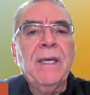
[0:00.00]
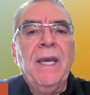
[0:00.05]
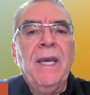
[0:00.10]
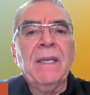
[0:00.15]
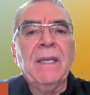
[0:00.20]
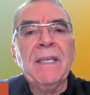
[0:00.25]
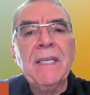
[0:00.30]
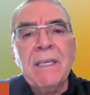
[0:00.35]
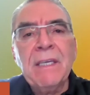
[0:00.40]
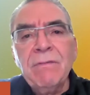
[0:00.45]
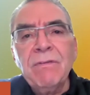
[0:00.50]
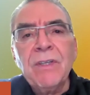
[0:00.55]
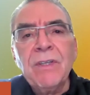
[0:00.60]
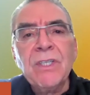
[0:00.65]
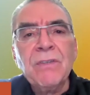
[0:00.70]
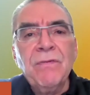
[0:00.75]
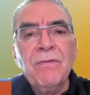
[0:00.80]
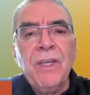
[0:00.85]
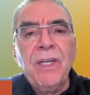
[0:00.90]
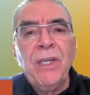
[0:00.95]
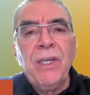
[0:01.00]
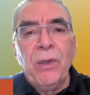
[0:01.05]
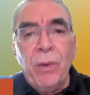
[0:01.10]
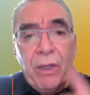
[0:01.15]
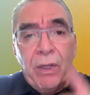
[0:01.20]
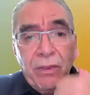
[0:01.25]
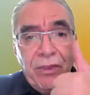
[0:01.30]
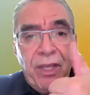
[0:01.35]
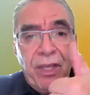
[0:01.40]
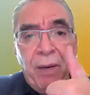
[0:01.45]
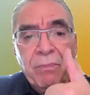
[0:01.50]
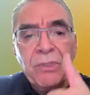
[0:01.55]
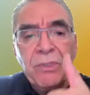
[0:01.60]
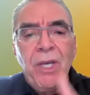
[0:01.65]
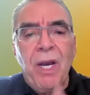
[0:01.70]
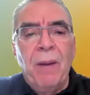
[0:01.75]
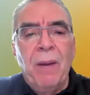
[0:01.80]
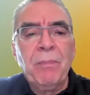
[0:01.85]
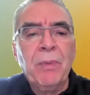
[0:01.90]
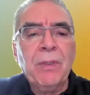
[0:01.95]
and give this video a
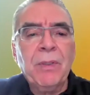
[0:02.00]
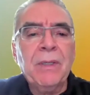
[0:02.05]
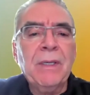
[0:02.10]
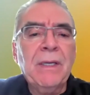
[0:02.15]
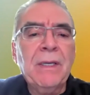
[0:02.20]
thumbs up.